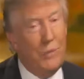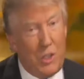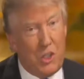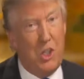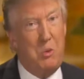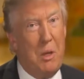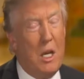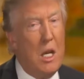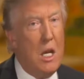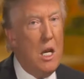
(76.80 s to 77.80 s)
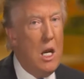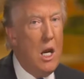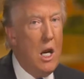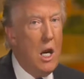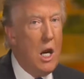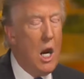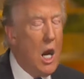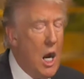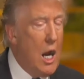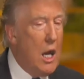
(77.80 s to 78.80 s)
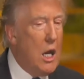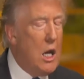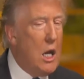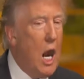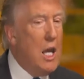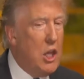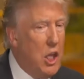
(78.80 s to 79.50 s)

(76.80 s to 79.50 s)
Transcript: Excuse me. I